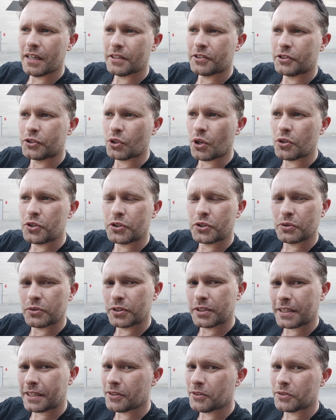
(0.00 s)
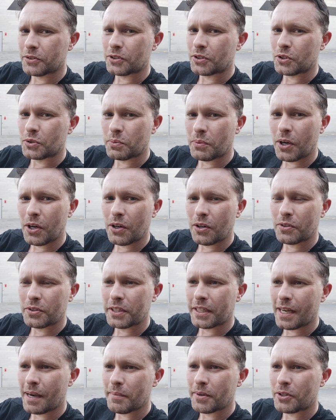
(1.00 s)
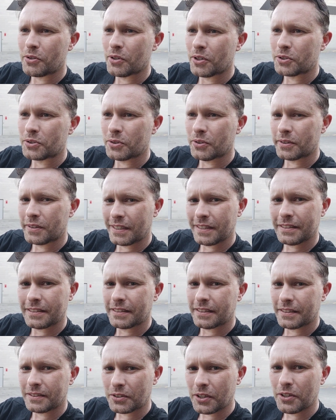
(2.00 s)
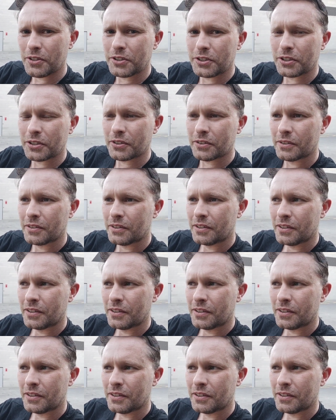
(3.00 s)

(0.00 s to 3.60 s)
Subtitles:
social skills as well. You come across autistic, don't you?